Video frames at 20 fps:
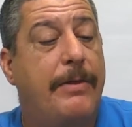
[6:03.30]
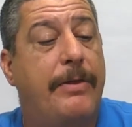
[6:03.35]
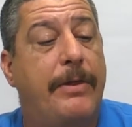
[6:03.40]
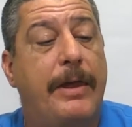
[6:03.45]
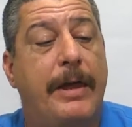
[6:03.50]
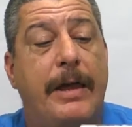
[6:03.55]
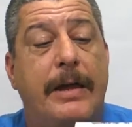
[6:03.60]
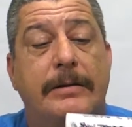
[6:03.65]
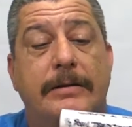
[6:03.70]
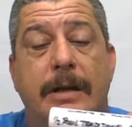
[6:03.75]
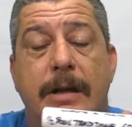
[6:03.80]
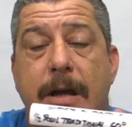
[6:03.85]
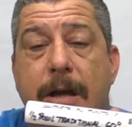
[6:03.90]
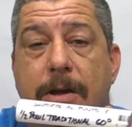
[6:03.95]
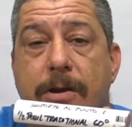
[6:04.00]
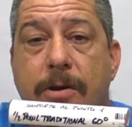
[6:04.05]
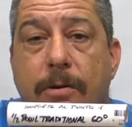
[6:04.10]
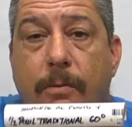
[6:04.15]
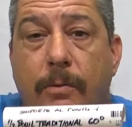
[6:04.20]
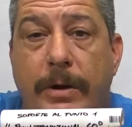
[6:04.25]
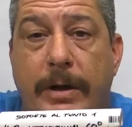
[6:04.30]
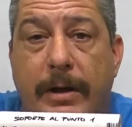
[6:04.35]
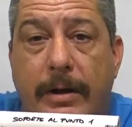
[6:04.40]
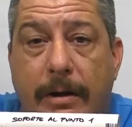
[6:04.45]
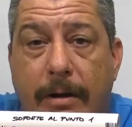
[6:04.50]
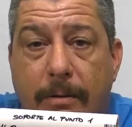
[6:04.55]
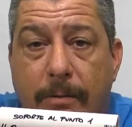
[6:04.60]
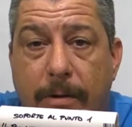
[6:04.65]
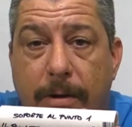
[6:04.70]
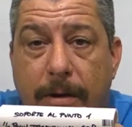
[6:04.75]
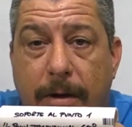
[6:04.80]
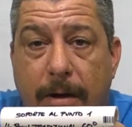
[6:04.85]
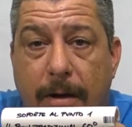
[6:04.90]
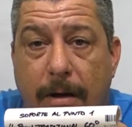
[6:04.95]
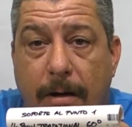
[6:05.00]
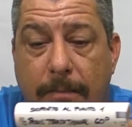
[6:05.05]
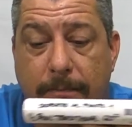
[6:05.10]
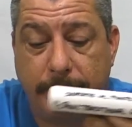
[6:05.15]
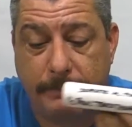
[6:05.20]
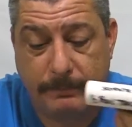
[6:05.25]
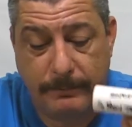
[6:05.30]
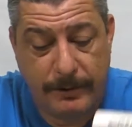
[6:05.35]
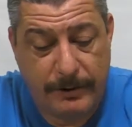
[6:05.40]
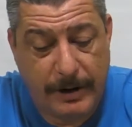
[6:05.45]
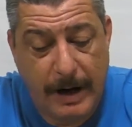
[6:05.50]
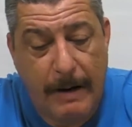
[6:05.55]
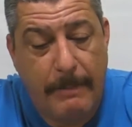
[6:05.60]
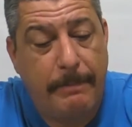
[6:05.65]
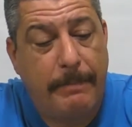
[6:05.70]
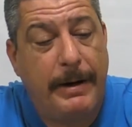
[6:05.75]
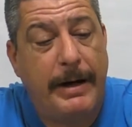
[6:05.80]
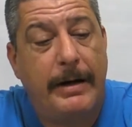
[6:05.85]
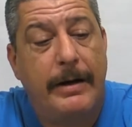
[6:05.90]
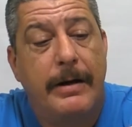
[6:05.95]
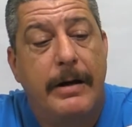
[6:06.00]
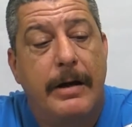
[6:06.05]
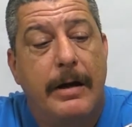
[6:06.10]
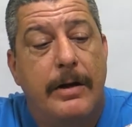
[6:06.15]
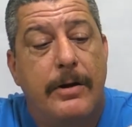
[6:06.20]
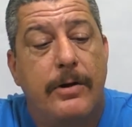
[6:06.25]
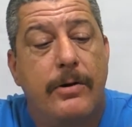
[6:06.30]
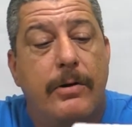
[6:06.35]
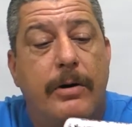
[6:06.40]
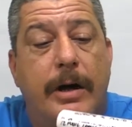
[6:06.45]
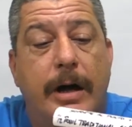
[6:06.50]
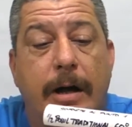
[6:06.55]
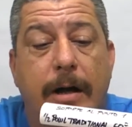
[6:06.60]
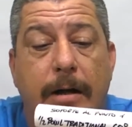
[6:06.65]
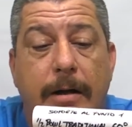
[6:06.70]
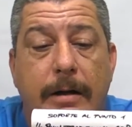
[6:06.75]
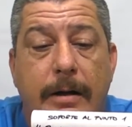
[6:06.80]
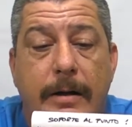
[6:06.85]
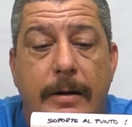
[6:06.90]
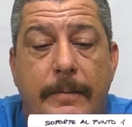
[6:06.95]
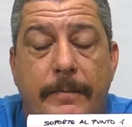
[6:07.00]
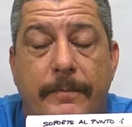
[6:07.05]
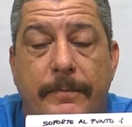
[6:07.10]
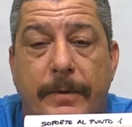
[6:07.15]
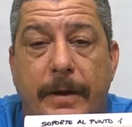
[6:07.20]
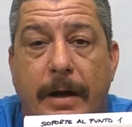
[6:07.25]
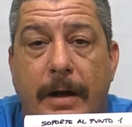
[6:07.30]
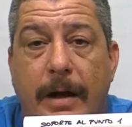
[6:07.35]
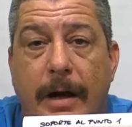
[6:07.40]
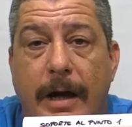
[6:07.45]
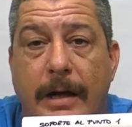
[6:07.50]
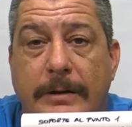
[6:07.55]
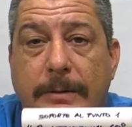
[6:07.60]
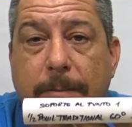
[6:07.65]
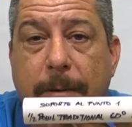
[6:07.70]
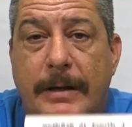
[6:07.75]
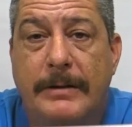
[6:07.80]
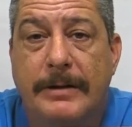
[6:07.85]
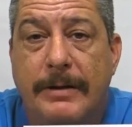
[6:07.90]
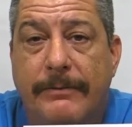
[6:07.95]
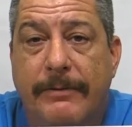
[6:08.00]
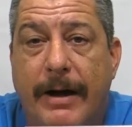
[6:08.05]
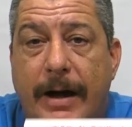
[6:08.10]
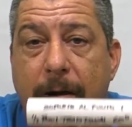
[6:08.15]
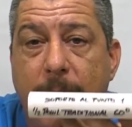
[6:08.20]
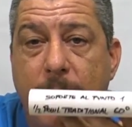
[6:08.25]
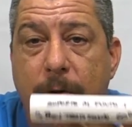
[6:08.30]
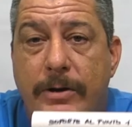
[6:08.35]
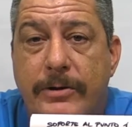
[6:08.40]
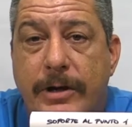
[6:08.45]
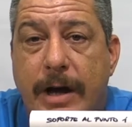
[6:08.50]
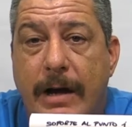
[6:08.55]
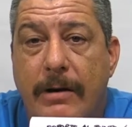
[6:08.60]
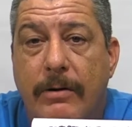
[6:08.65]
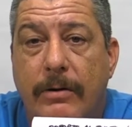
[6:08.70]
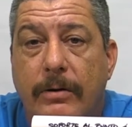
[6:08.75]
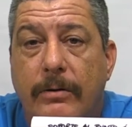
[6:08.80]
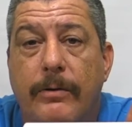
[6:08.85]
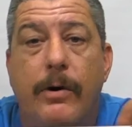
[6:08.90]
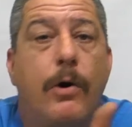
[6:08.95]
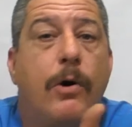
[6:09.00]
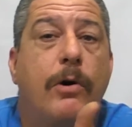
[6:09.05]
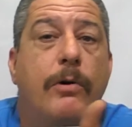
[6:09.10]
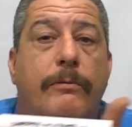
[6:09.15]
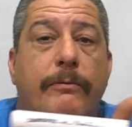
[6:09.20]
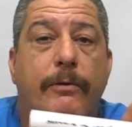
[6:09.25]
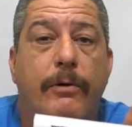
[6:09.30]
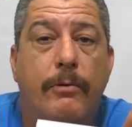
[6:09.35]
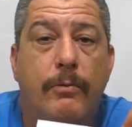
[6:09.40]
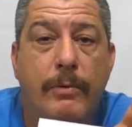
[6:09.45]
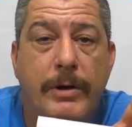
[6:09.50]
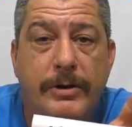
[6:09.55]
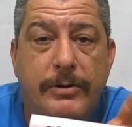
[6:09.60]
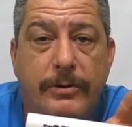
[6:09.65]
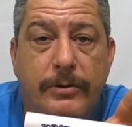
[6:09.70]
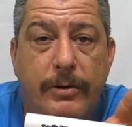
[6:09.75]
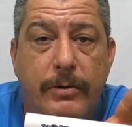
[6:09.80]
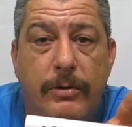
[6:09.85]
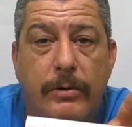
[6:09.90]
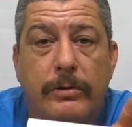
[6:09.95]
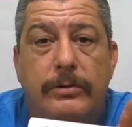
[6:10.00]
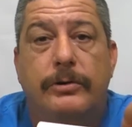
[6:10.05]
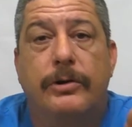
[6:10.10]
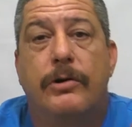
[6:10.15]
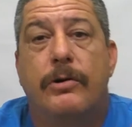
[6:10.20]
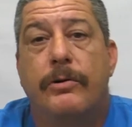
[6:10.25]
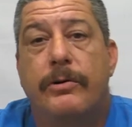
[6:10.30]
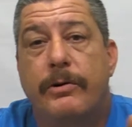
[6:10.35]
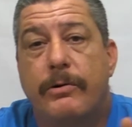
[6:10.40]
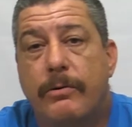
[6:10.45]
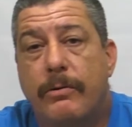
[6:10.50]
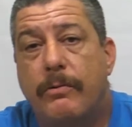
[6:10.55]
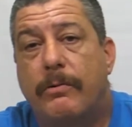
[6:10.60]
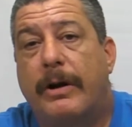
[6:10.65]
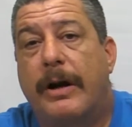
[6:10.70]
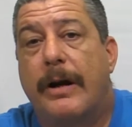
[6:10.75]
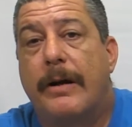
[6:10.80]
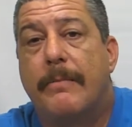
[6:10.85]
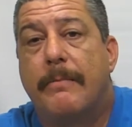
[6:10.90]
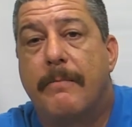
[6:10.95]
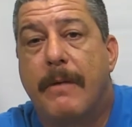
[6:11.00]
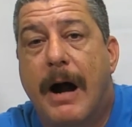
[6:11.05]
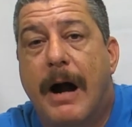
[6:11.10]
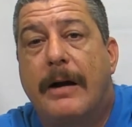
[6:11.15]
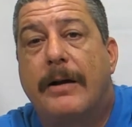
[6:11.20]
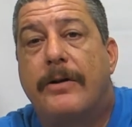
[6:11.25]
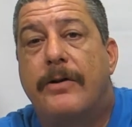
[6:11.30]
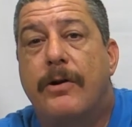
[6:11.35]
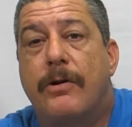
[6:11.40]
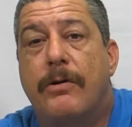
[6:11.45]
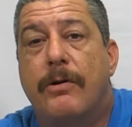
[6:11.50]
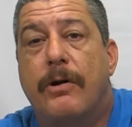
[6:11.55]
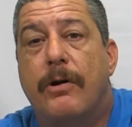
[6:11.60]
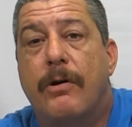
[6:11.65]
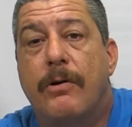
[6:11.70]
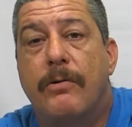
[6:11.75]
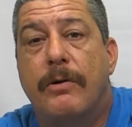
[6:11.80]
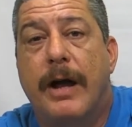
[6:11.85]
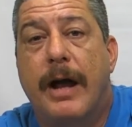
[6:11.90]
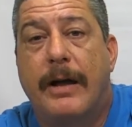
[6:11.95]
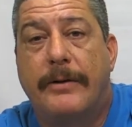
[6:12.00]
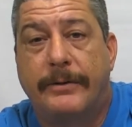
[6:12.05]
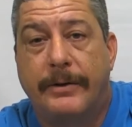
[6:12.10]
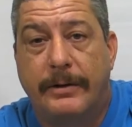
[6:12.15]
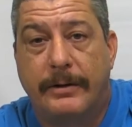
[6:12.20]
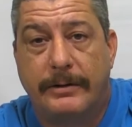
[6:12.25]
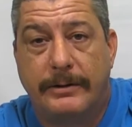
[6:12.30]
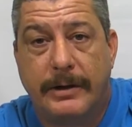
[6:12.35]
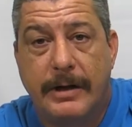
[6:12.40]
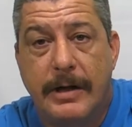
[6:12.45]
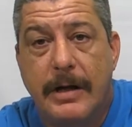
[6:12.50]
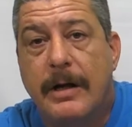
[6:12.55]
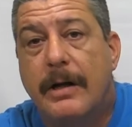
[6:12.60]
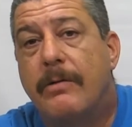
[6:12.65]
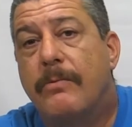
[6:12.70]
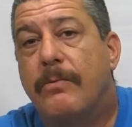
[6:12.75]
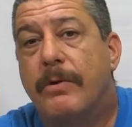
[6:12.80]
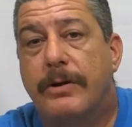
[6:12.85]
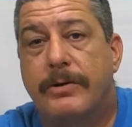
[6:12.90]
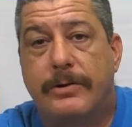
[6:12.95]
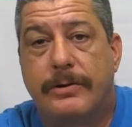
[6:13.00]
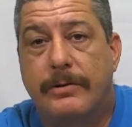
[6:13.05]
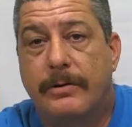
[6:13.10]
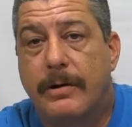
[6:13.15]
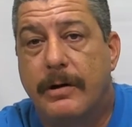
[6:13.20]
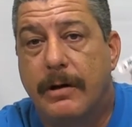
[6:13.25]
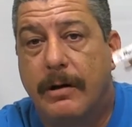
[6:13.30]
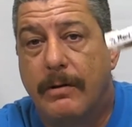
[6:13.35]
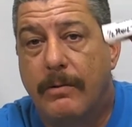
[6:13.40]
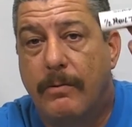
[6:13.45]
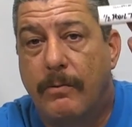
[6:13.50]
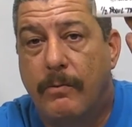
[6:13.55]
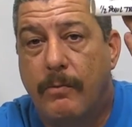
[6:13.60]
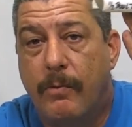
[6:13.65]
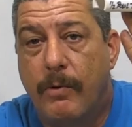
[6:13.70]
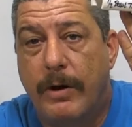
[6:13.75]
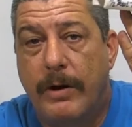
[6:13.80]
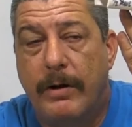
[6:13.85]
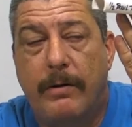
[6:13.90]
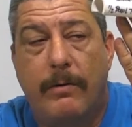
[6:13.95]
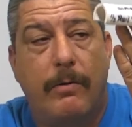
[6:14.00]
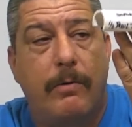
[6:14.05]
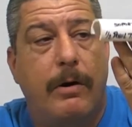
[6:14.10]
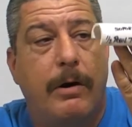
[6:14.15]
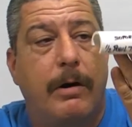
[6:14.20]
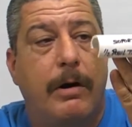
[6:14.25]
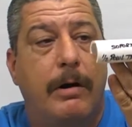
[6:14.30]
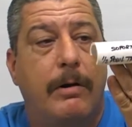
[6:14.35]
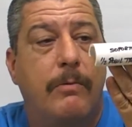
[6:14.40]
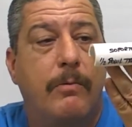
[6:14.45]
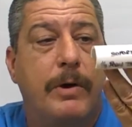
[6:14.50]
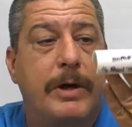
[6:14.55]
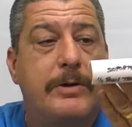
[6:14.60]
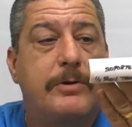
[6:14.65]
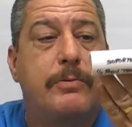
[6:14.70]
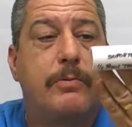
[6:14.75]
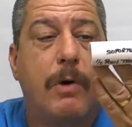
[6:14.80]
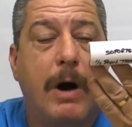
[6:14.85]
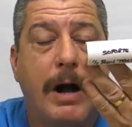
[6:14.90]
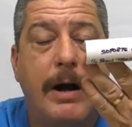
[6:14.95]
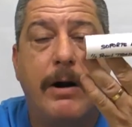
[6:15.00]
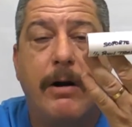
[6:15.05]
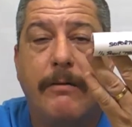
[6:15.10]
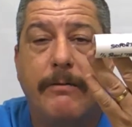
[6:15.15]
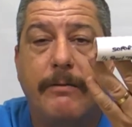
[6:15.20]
this, with a Sharpie, you can specify which angle or for which tool, so you can mark your own handles, which one